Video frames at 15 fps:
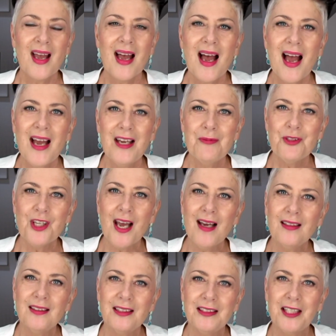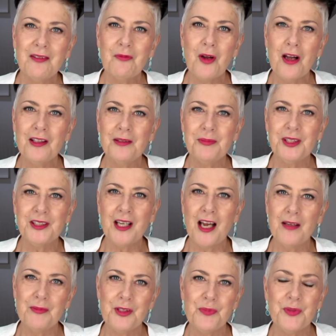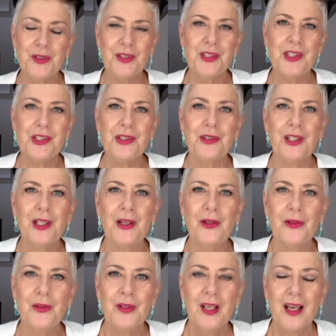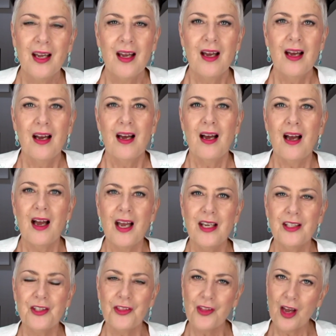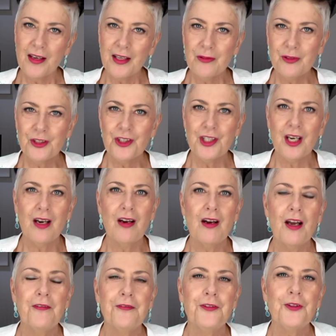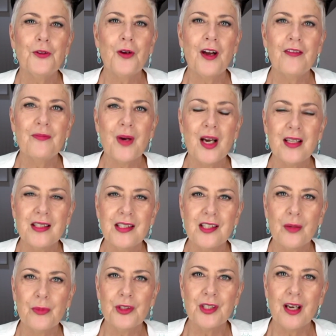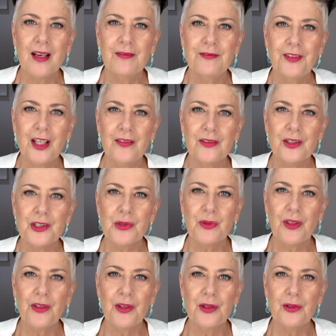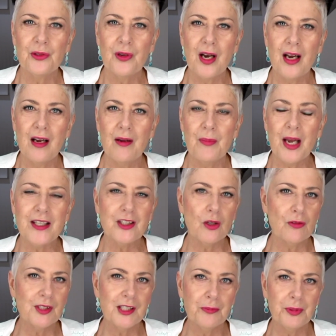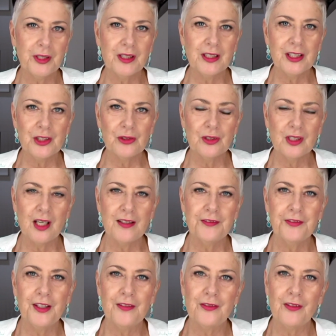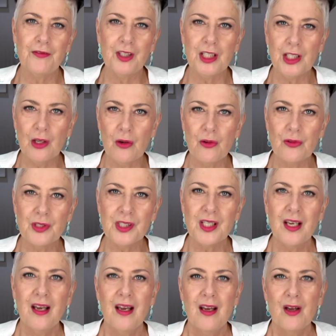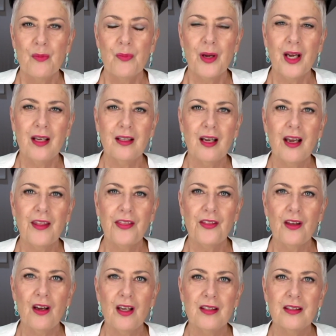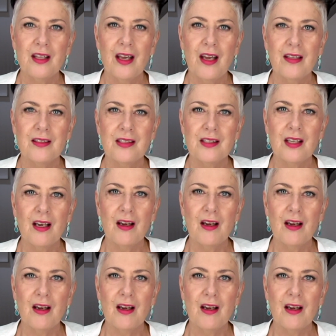Hi, I'm Jacqueline and welcome to Timeless Beauty Studio. I thought I would share a few of my summertime favorites with you. I don't typically do a lot of favorite videos, but I thought that